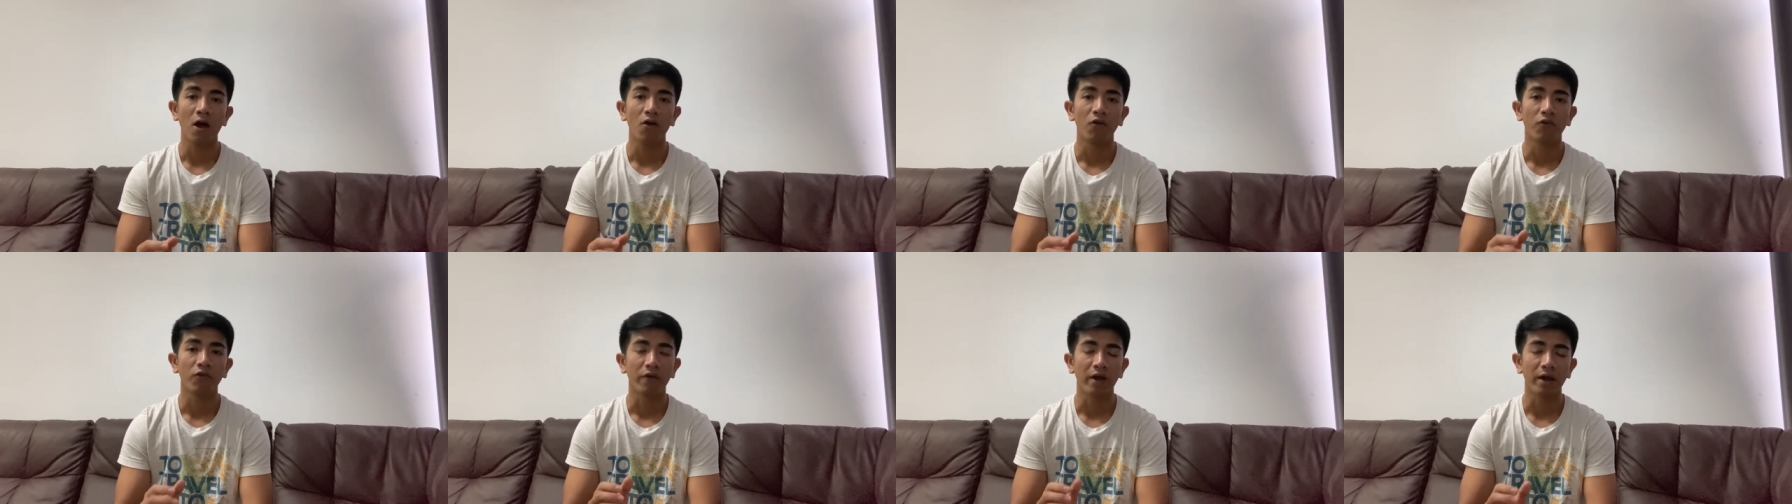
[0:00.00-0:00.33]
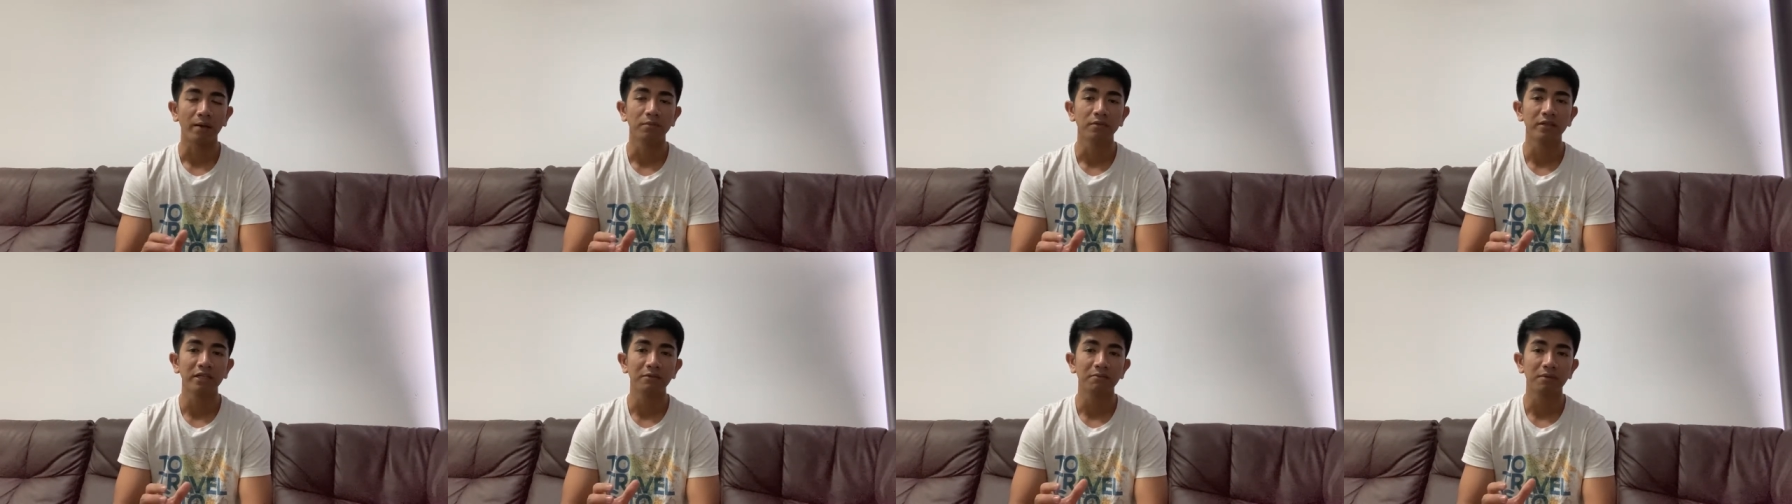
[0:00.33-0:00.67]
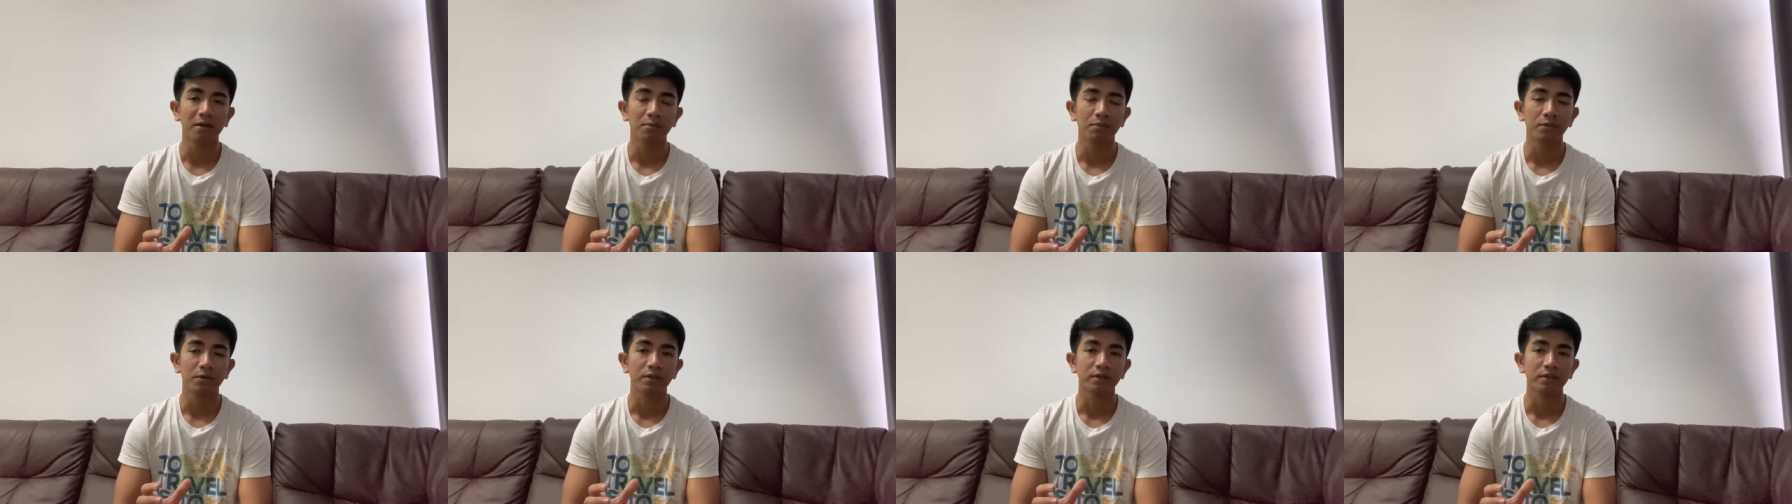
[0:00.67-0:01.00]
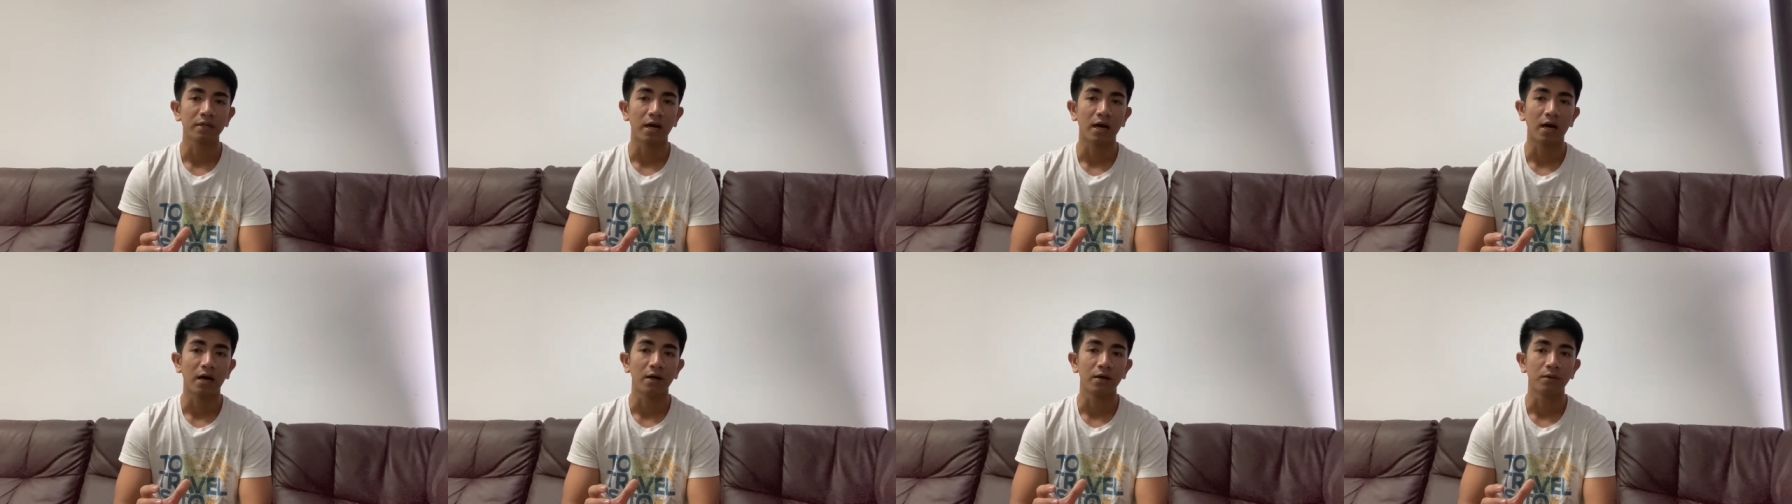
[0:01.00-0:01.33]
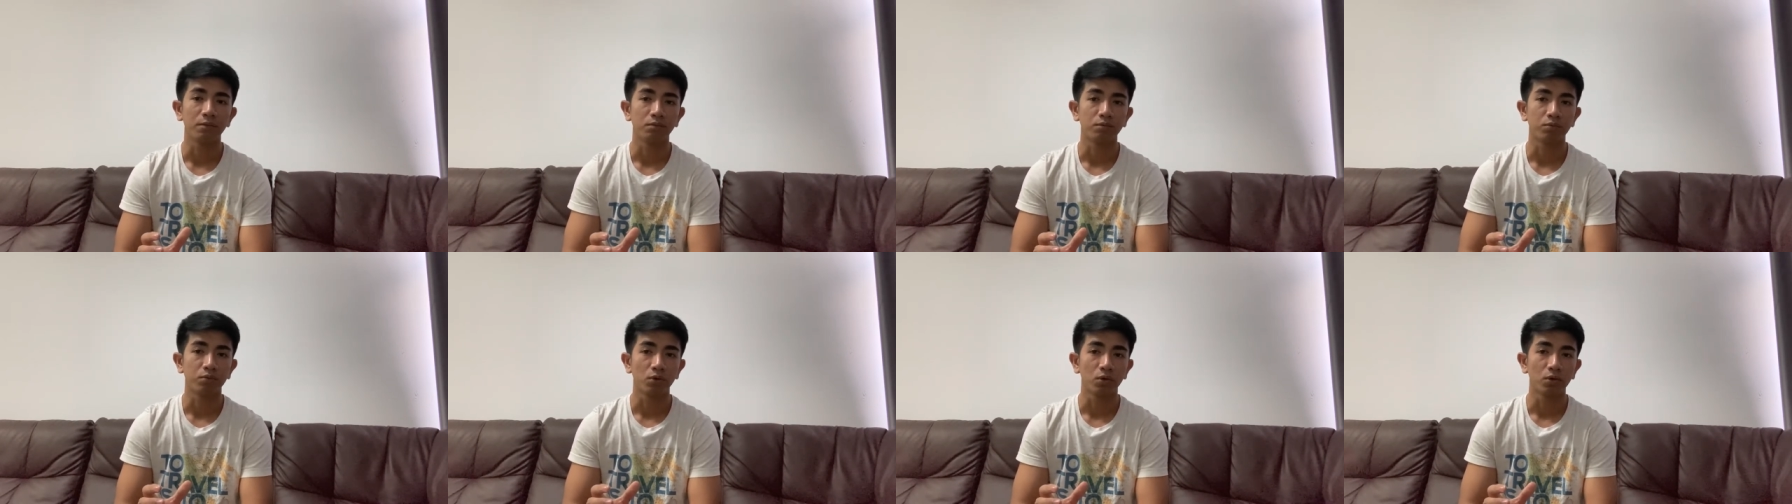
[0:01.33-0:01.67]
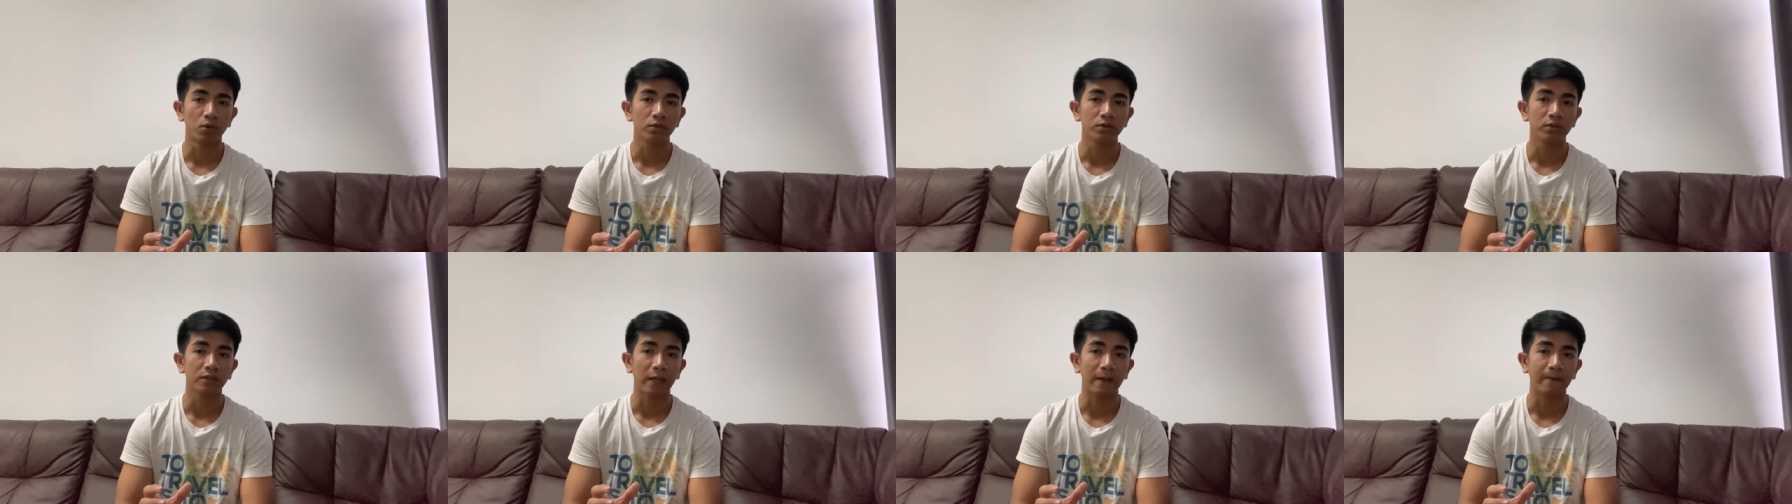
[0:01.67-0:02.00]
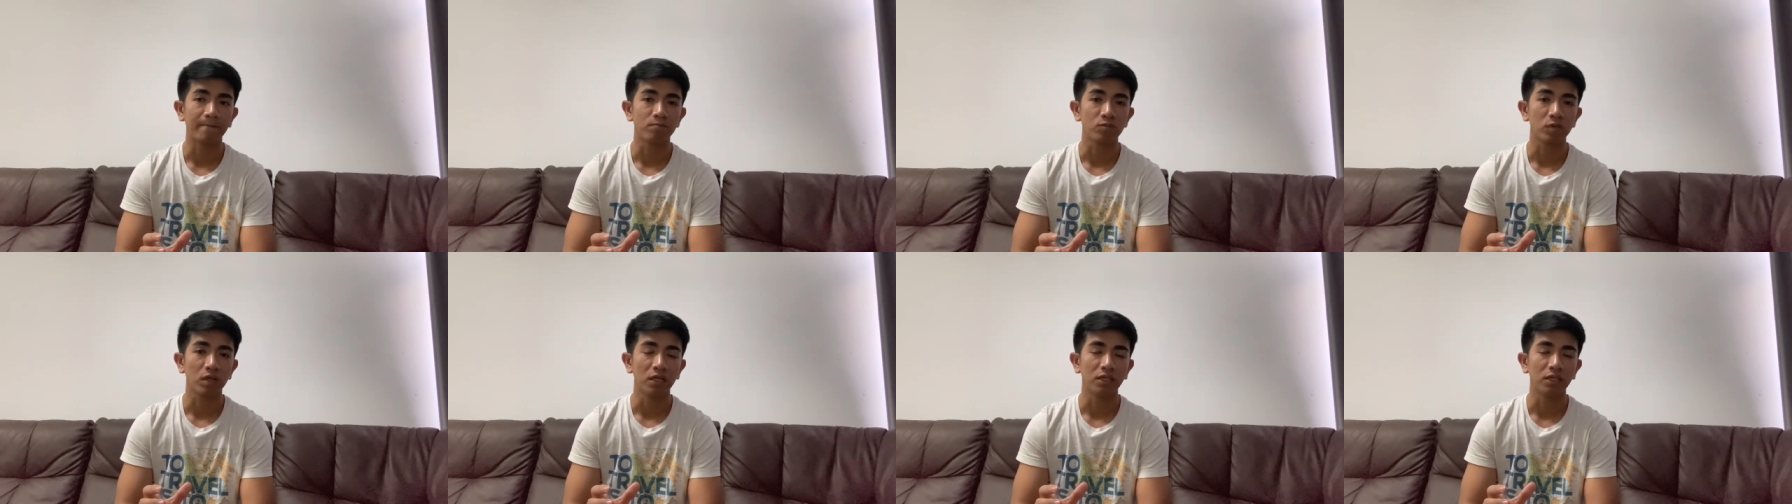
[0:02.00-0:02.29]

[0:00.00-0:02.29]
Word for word: family members are brought in,